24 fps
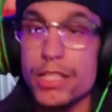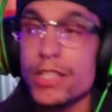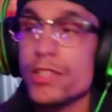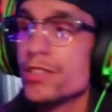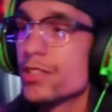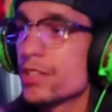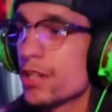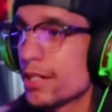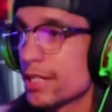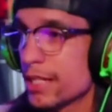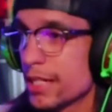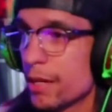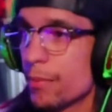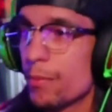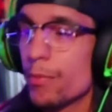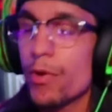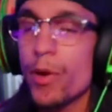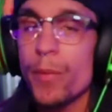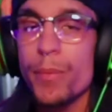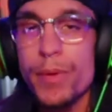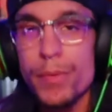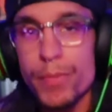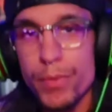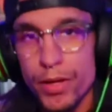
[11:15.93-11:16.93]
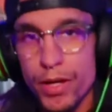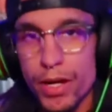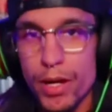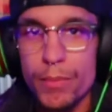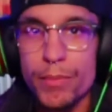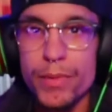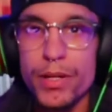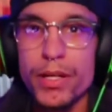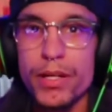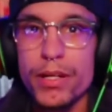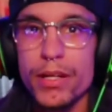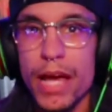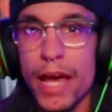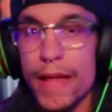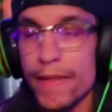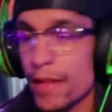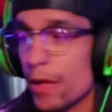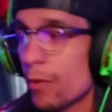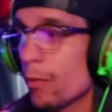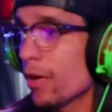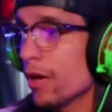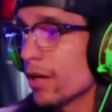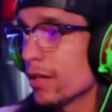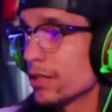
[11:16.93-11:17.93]
Then you start to get more people to come in, and
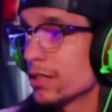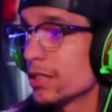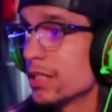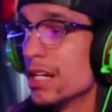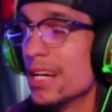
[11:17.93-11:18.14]
that works.